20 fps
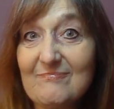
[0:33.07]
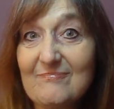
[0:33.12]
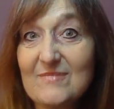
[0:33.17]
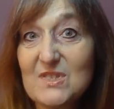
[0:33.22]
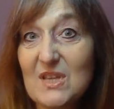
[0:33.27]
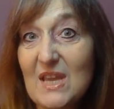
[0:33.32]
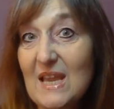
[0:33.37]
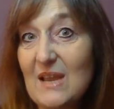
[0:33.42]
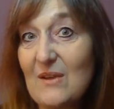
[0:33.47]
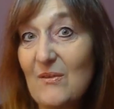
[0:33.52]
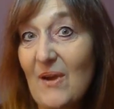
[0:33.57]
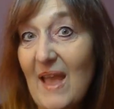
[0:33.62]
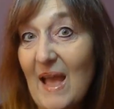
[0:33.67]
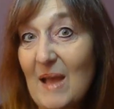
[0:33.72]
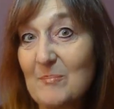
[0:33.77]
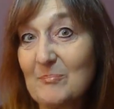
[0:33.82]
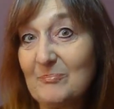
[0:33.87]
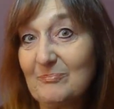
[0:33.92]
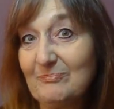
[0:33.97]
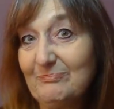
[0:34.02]
So here I
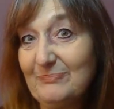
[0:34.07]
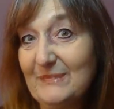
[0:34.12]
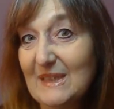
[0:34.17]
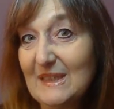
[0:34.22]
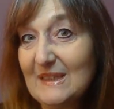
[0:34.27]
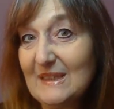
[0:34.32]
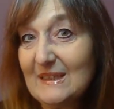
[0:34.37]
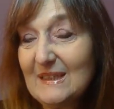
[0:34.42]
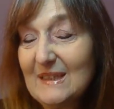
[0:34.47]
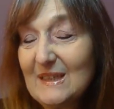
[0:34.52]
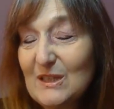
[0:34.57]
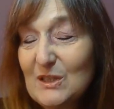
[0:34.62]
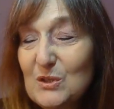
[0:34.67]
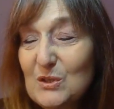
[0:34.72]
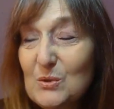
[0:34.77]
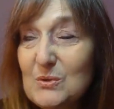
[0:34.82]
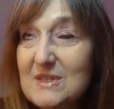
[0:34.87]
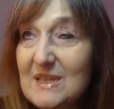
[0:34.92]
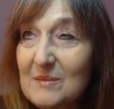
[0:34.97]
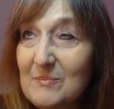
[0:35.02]
am,
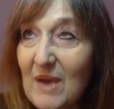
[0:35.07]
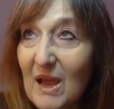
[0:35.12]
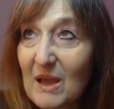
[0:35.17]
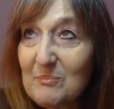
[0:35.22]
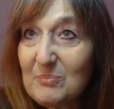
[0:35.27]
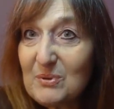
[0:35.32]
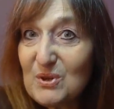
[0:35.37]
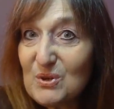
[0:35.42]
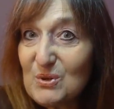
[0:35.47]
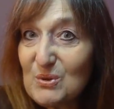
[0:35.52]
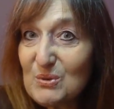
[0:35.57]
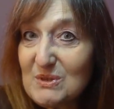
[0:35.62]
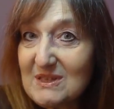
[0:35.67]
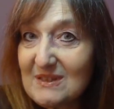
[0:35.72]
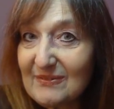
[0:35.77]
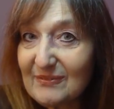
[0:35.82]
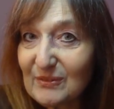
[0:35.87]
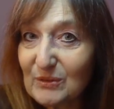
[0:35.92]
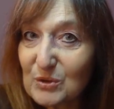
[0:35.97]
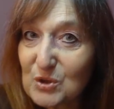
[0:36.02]
using my
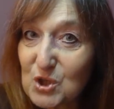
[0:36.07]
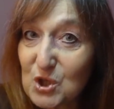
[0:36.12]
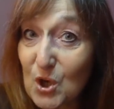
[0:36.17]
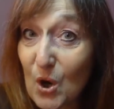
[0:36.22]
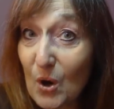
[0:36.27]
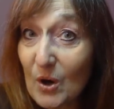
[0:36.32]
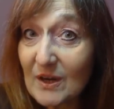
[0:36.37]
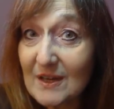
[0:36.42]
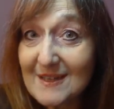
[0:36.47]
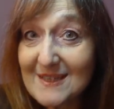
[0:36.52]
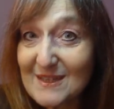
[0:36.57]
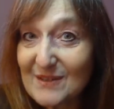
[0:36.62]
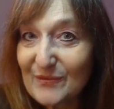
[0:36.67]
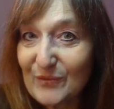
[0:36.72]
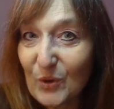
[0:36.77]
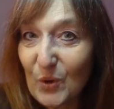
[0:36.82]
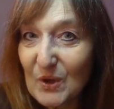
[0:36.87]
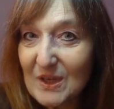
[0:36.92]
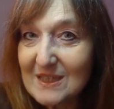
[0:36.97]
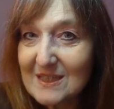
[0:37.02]
beautiful chocolatey
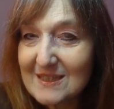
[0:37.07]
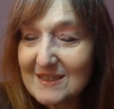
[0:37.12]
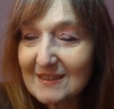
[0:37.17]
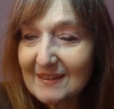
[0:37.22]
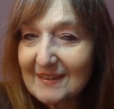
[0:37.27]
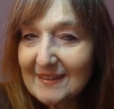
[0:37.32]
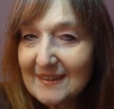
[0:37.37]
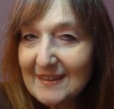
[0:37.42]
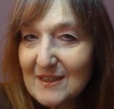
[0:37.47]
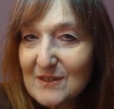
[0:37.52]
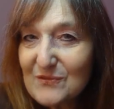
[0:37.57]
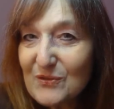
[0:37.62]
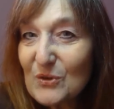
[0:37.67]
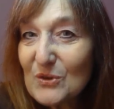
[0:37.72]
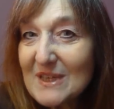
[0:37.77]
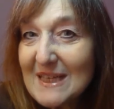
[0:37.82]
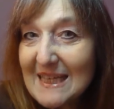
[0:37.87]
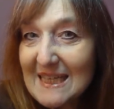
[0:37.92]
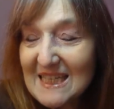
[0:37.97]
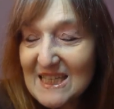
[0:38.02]
voice for
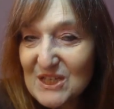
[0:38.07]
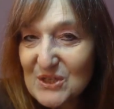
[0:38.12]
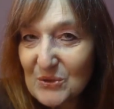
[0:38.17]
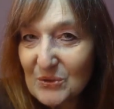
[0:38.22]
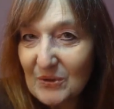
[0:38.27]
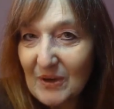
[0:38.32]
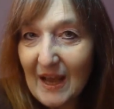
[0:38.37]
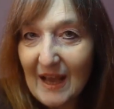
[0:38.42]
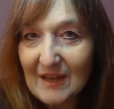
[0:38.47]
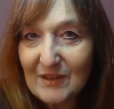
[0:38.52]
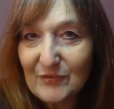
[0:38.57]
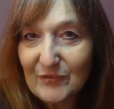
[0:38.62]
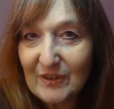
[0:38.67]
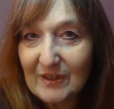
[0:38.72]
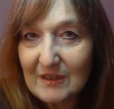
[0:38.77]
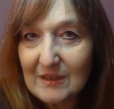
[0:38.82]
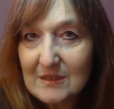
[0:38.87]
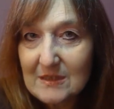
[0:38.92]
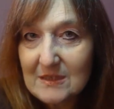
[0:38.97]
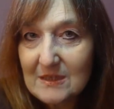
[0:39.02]
Lindor
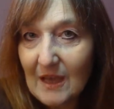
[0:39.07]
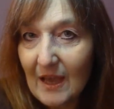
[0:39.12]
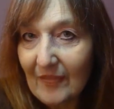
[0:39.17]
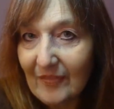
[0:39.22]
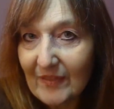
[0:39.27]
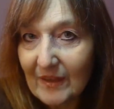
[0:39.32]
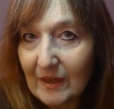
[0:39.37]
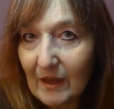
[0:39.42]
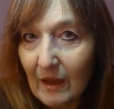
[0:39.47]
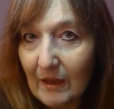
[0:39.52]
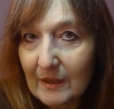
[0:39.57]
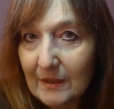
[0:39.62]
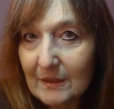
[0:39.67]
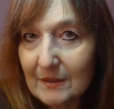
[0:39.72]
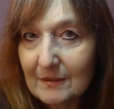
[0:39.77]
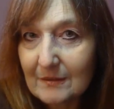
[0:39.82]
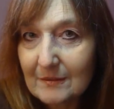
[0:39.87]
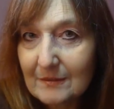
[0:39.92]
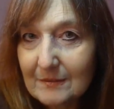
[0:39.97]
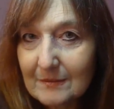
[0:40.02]
adverts and the
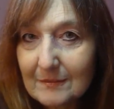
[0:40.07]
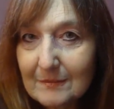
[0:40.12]
like.